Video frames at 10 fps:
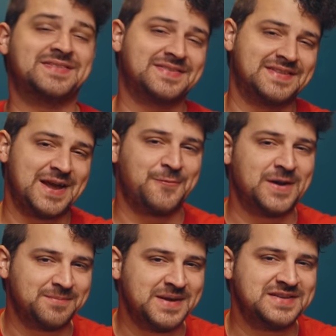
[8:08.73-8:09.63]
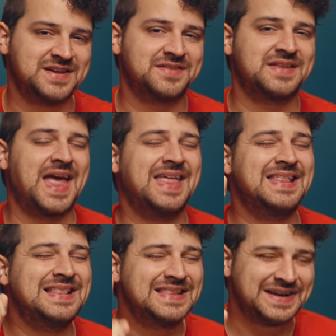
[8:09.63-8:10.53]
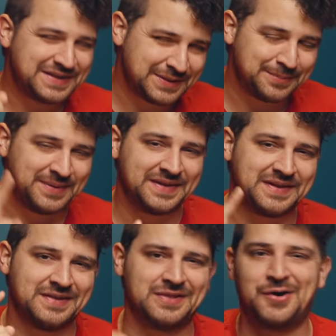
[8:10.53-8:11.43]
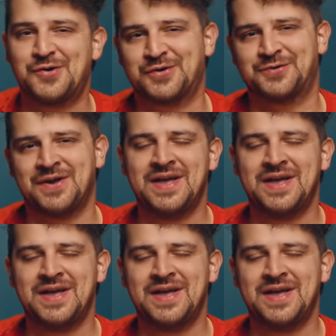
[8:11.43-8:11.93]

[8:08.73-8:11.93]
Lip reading: Stay with me just a little bit longer.